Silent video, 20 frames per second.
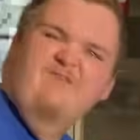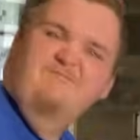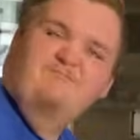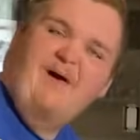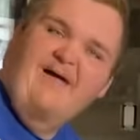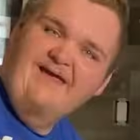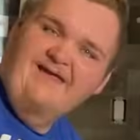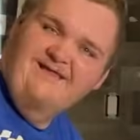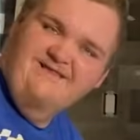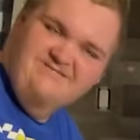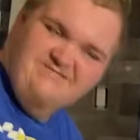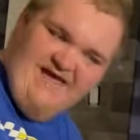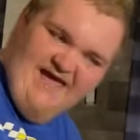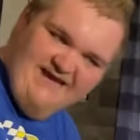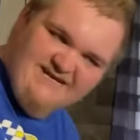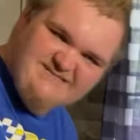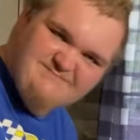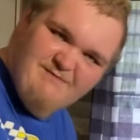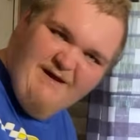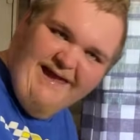biking
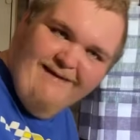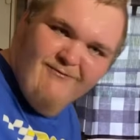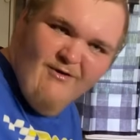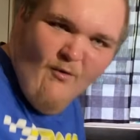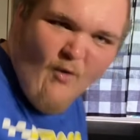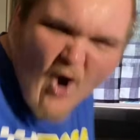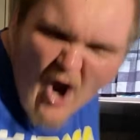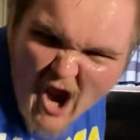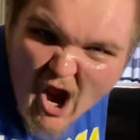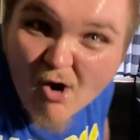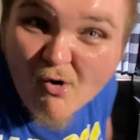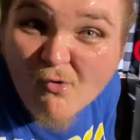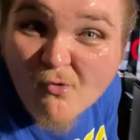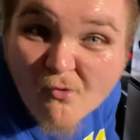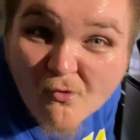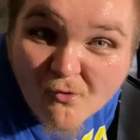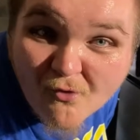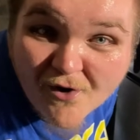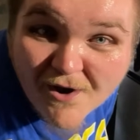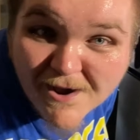jacks, baby.
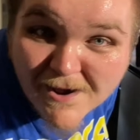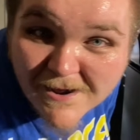Woo!